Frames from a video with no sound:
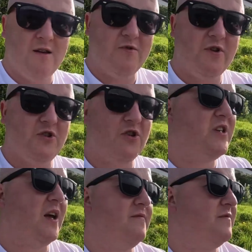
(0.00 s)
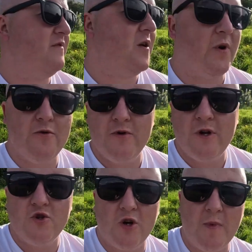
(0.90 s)
I'm going to just sit for a while,
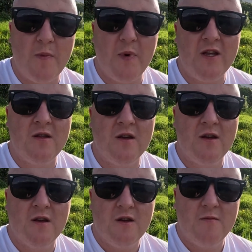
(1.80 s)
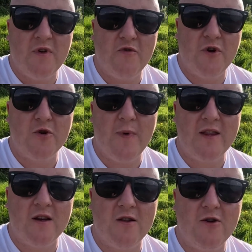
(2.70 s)
enjoy my pint before I go
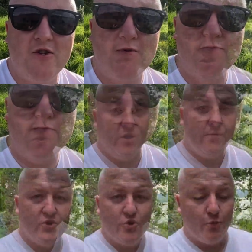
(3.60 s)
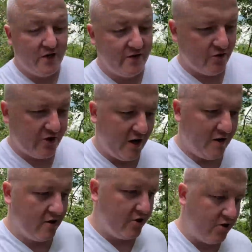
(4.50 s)
back to the lodge. So that was so peaceful sat
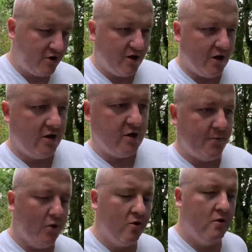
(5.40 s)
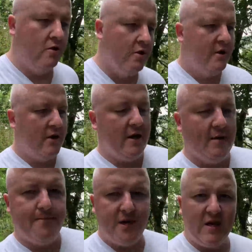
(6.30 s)
there, such a nice spot.
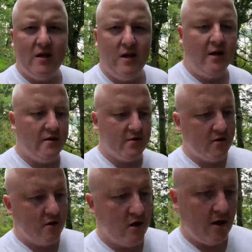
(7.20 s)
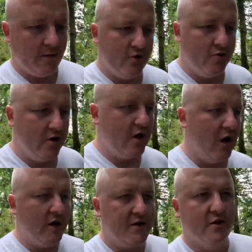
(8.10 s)
And that lager's absolutely
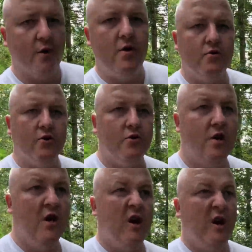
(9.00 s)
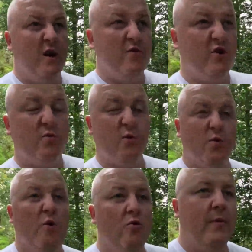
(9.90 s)
class as well. So I'm just
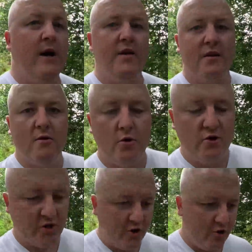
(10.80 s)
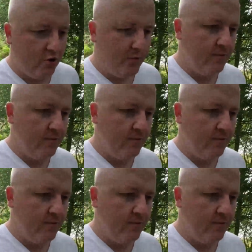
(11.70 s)
walking back to the lodge now.